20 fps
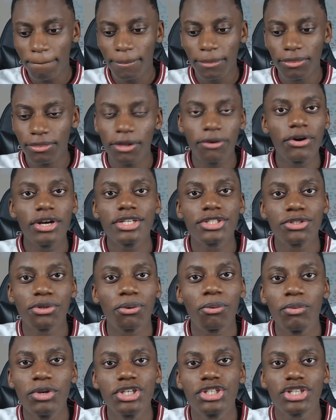There is no.
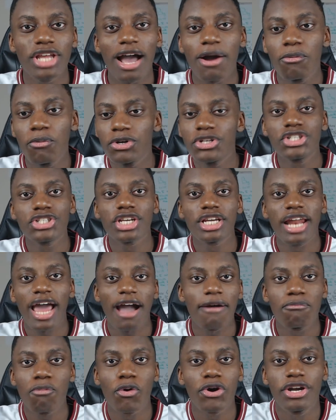We're just gonna
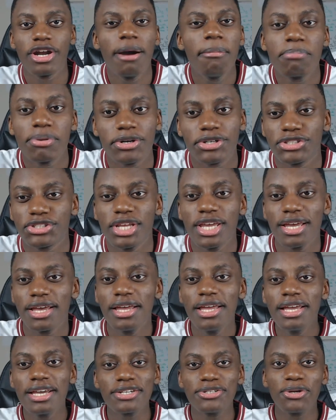have more numbers,
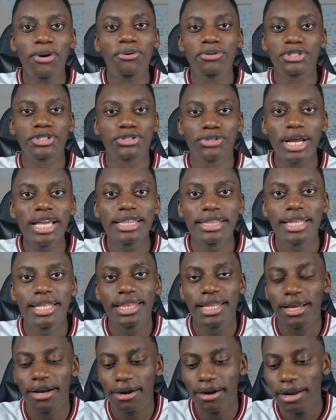no strength in
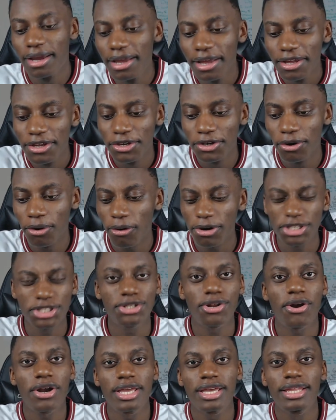there. You know, our
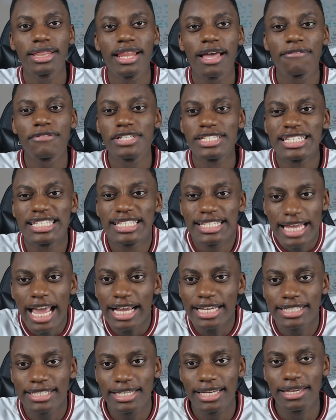starting 11
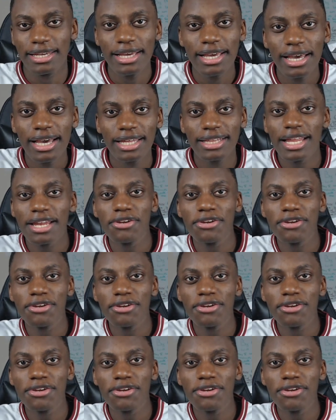sexy, and then